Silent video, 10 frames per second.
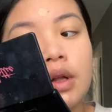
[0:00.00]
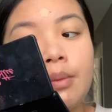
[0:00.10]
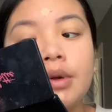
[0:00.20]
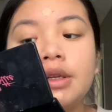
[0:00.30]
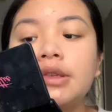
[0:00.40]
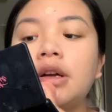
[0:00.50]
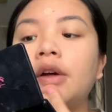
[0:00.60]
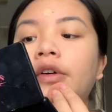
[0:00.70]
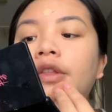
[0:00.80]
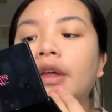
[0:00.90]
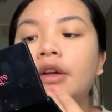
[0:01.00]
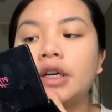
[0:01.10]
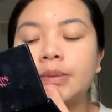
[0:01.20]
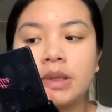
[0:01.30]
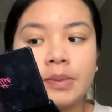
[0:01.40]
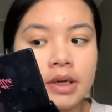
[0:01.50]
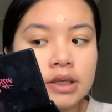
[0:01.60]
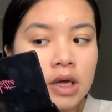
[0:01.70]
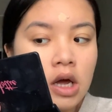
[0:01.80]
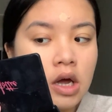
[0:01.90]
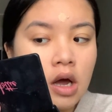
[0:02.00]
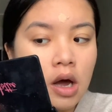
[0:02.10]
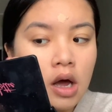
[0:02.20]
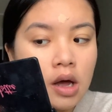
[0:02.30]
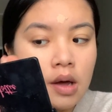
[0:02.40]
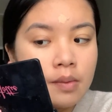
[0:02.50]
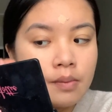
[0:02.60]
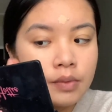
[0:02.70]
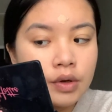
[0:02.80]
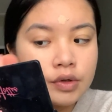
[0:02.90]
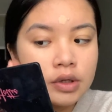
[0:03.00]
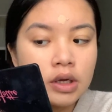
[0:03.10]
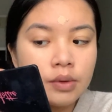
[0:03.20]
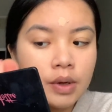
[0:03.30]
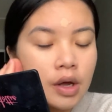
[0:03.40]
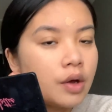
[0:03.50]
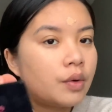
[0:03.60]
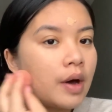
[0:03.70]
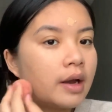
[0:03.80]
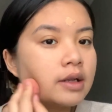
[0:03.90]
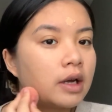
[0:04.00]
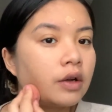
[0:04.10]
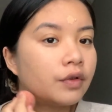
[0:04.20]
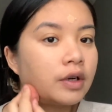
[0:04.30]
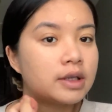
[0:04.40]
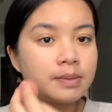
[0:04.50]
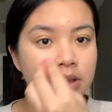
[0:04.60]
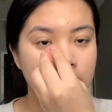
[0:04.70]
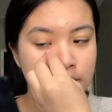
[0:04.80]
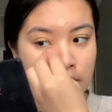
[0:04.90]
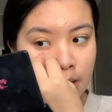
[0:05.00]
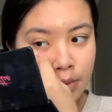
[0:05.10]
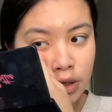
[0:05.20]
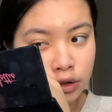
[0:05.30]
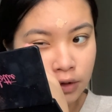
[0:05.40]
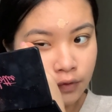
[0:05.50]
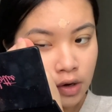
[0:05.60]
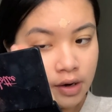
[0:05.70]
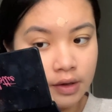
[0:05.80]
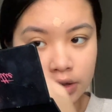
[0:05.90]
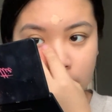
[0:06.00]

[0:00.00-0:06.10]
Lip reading: I'm gonna start with like Christmas plans. Usually we go out of town for Christmas. I'm not sure if we are this